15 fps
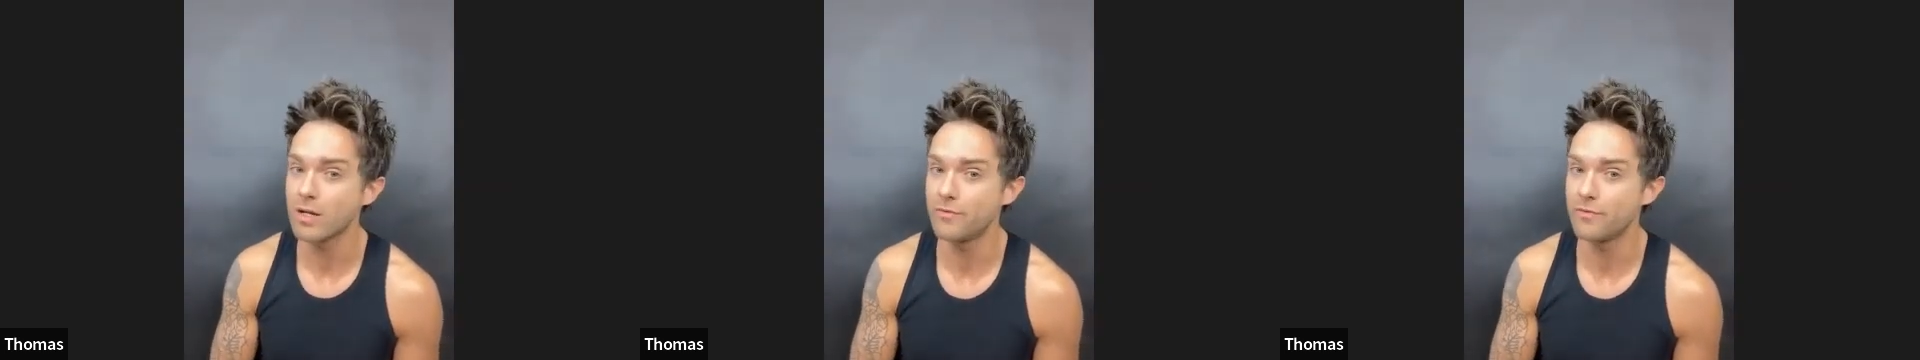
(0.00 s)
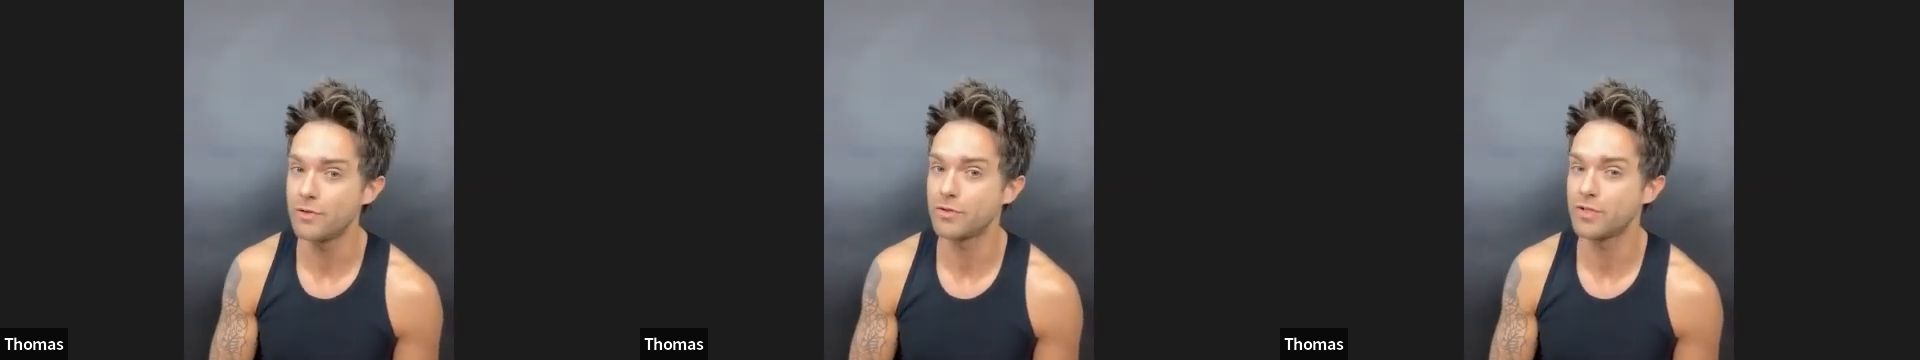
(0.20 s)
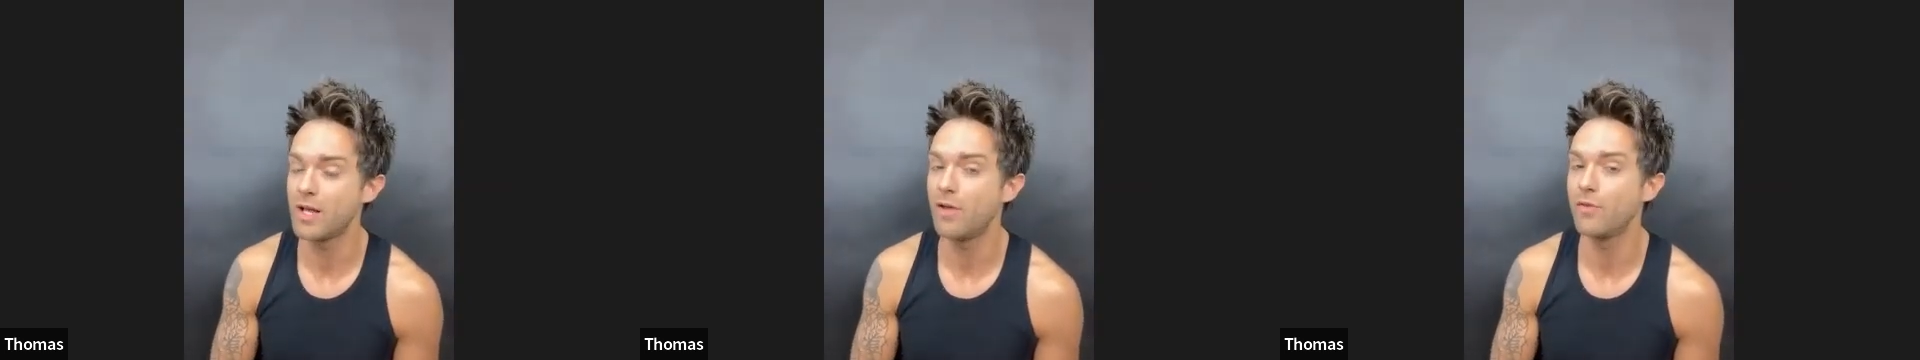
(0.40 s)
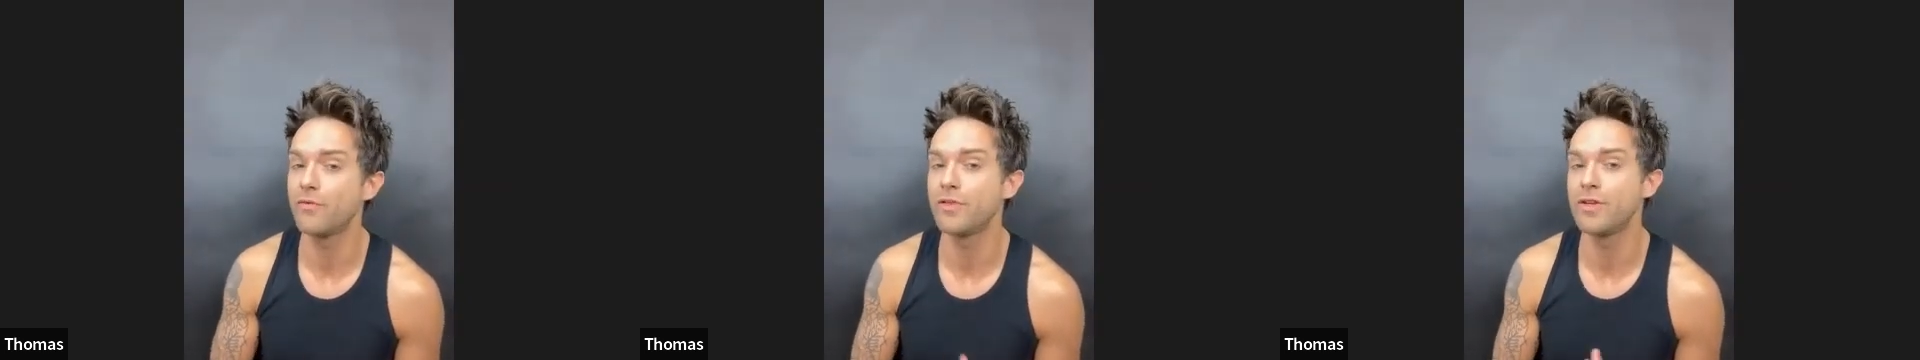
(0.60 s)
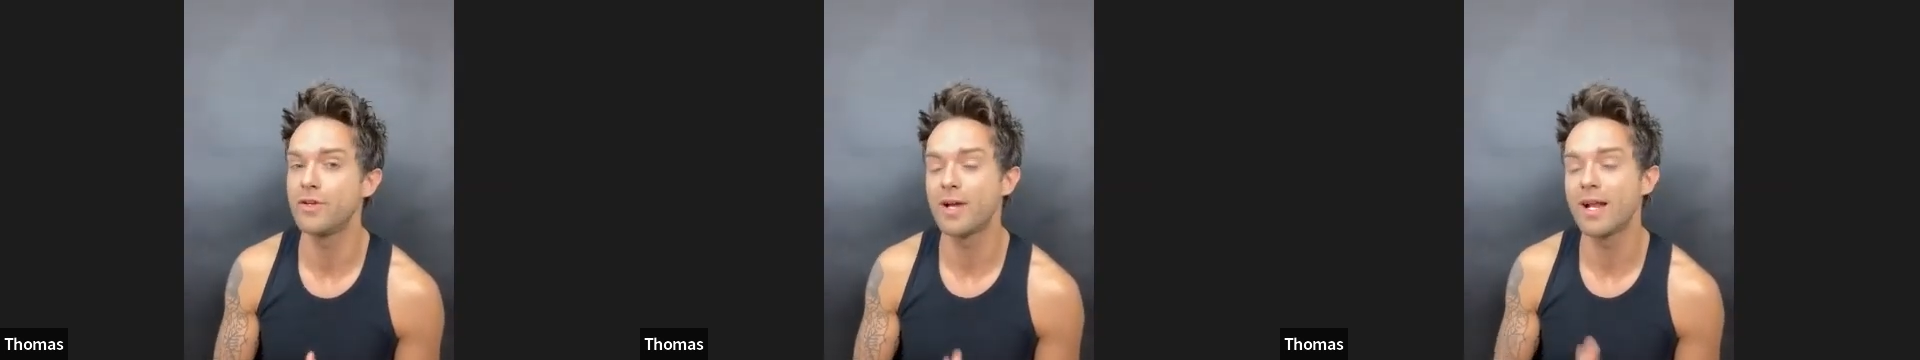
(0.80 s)
of yourself
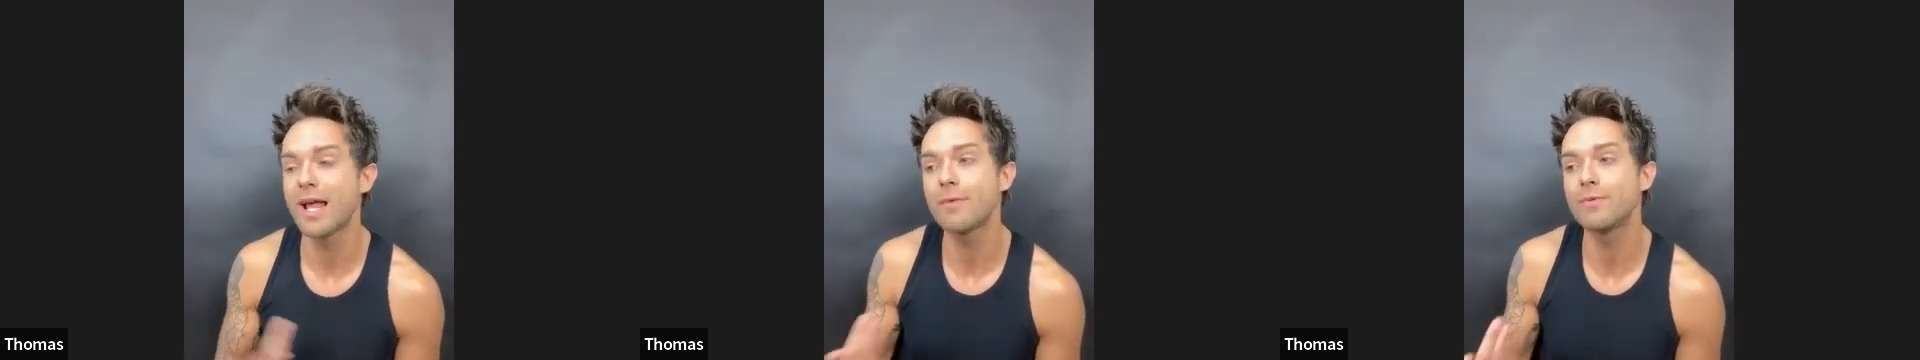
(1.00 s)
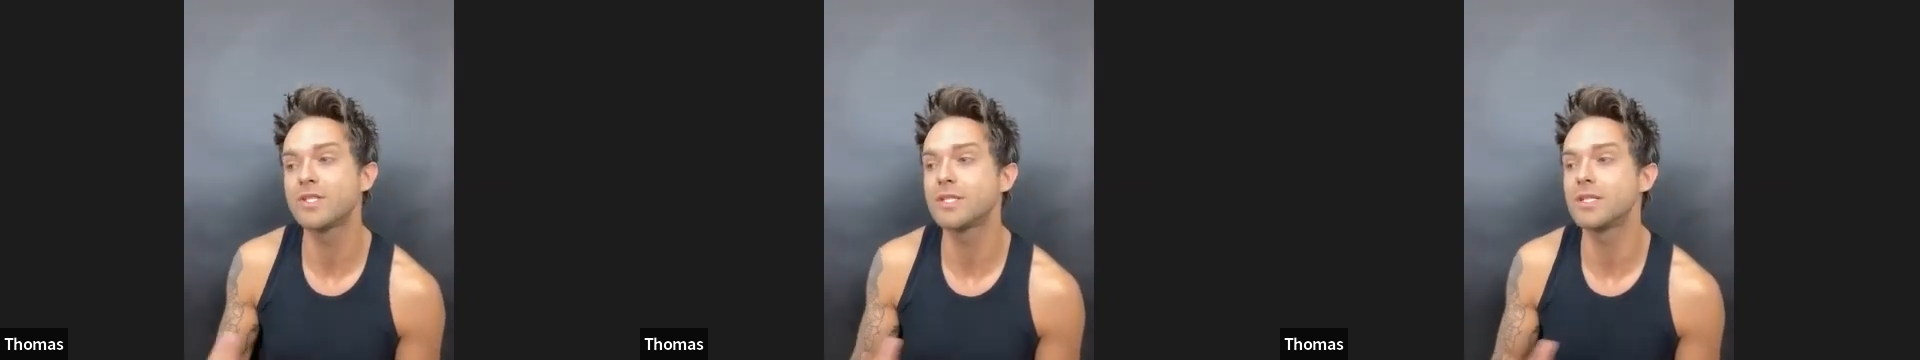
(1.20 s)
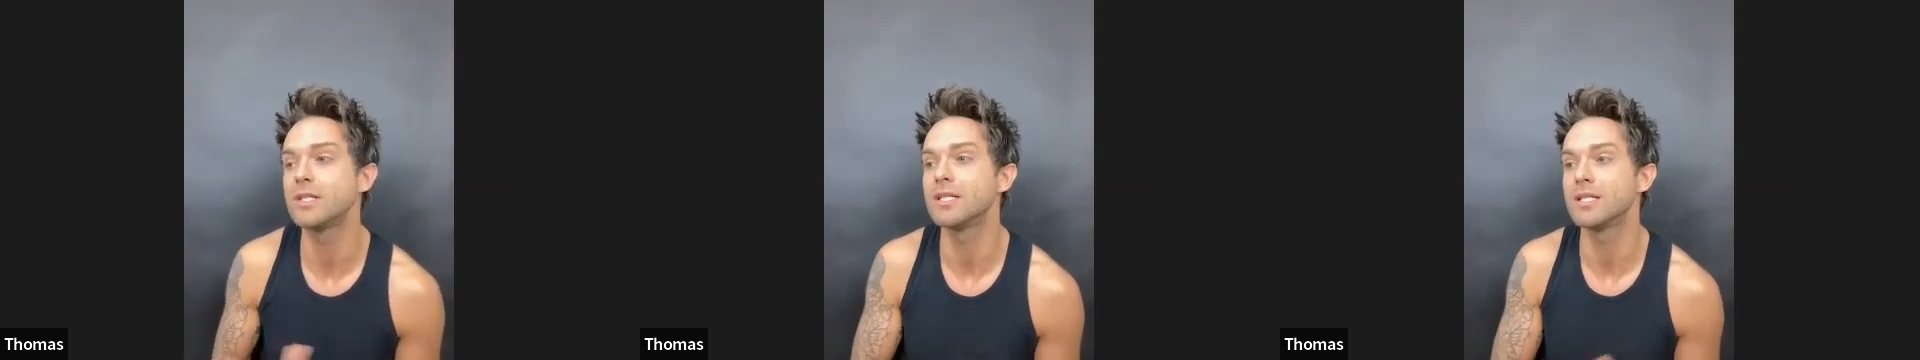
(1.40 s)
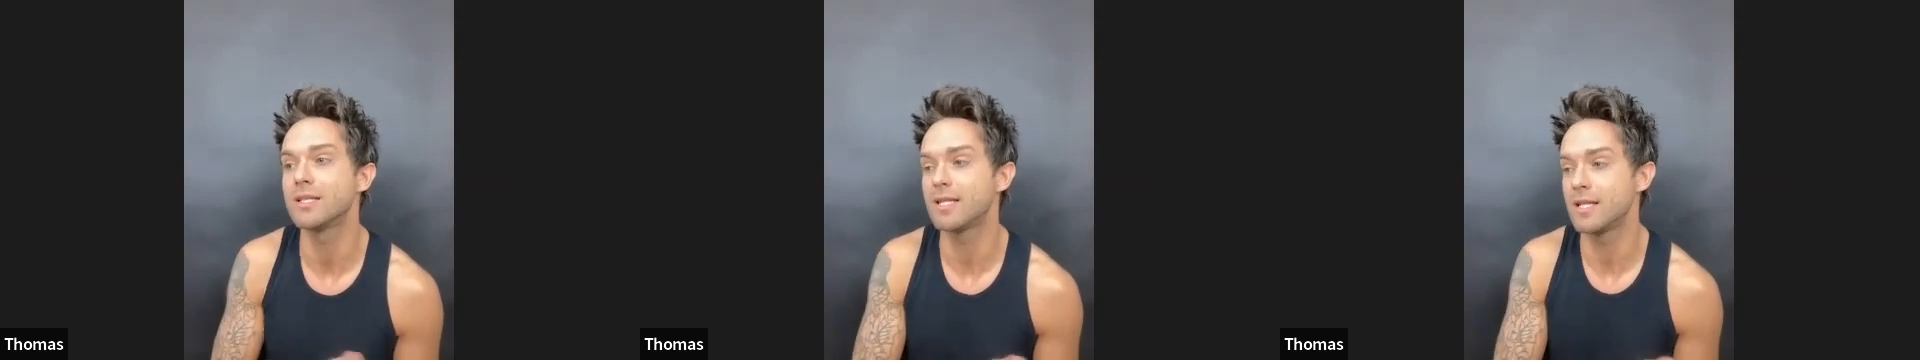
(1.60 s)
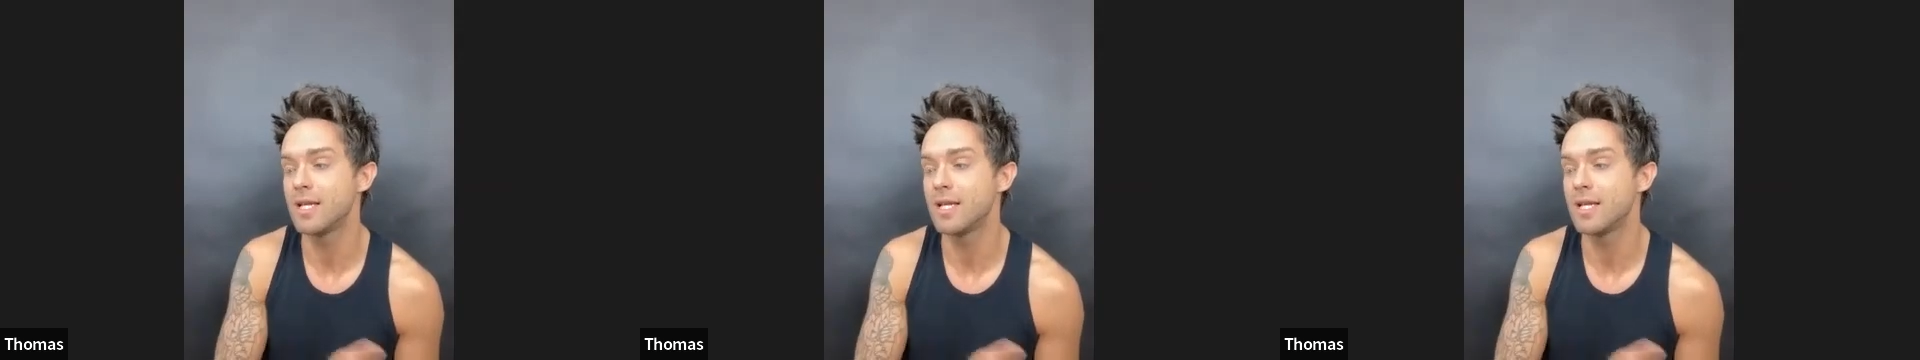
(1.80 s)
that you're, and I was still